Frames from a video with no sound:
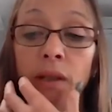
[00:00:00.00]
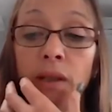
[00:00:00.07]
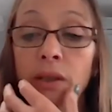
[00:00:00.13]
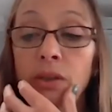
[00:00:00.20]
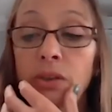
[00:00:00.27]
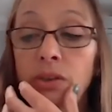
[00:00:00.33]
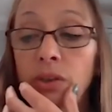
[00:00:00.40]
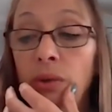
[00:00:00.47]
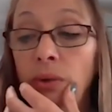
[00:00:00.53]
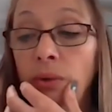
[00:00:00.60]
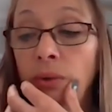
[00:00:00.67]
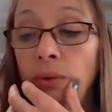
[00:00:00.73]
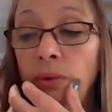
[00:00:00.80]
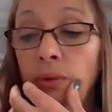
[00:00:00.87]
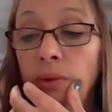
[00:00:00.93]

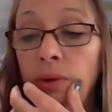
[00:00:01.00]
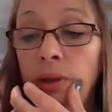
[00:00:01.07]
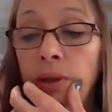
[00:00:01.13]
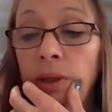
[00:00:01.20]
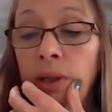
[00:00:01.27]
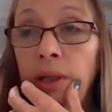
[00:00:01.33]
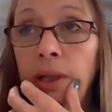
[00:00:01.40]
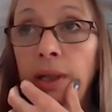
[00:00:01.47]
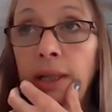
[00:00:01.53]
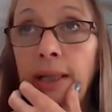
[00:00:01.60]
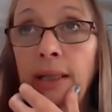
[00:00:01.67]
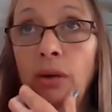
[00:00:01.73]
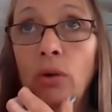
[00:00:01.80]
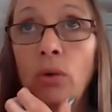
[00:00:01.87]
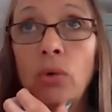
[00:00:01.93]
So
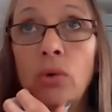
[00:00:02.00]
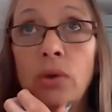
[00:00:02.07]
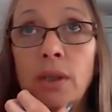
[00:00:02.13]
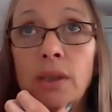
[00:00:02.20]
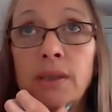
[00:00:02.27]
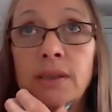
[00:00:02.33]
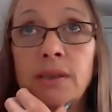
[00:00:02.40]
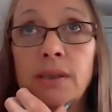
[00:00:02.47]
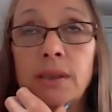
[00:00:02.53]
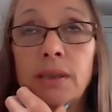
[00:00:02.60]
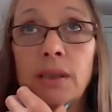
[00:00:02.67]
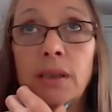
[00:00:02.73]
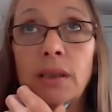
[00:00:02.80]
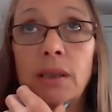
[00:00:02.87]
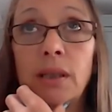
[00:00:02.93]
in August
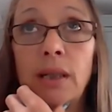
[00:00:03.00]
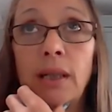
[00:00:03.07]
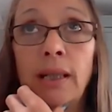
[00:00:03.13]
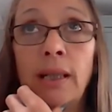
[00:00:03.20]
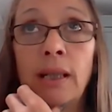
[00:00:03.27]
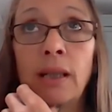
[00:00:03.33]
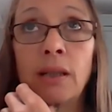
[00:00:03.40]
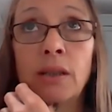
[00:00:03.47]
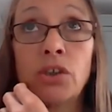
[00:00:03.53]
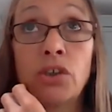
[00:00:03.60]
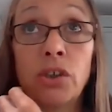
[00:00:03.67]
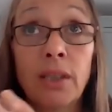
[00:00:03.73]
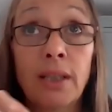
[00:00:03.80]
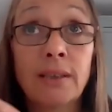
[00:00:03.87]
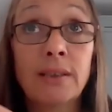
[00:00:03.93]

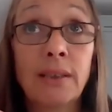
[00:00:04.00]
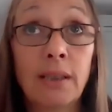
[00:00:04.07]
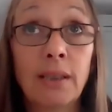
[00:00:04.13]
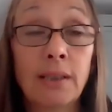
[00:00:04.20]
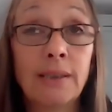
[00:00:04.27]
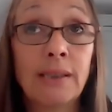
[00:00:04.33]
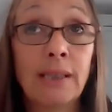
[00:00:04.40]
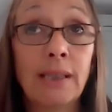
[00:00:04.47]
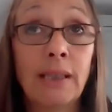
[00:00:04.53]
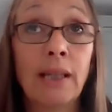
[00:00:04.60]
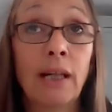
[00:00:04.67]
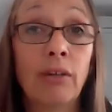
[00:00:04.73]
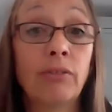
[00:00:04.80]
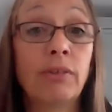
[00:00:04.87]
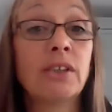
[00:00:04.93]
2019,
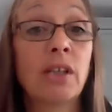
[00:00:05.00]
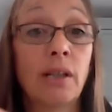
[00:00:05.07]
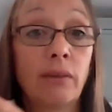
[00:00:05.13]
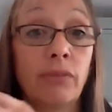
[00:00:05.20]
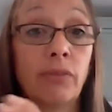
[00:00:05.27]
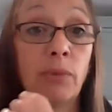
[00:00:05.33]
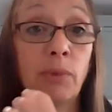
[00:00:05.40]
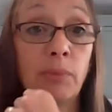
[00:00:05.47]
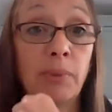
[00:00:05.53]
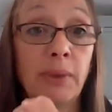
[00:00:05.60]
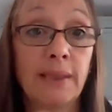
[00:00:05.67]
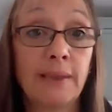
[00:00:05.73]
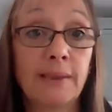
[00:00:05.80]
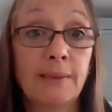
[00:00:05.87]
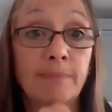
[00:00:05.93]
I retired from the
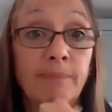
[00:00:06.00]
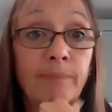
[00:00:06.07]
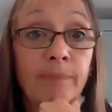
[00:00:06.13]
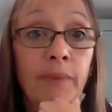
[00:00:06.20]
police.